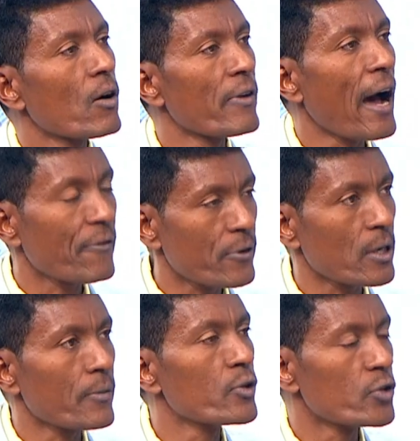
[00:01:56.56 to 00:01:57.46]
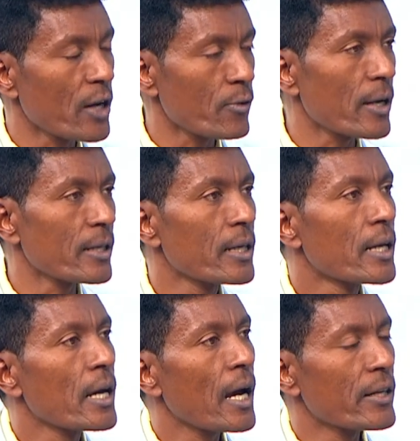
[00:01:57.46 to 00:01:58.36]
of Africa in general
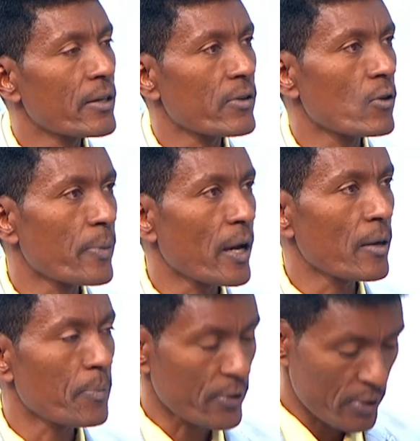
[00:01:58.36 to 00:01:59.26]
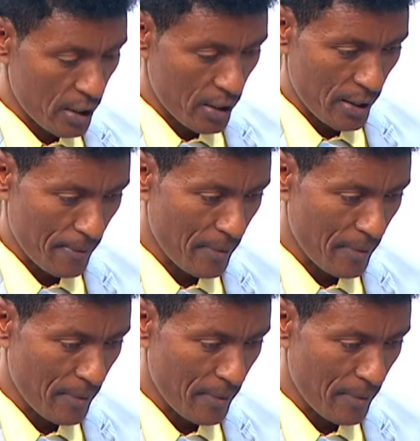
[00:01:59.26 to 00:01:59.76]
and Ethiopia in particular.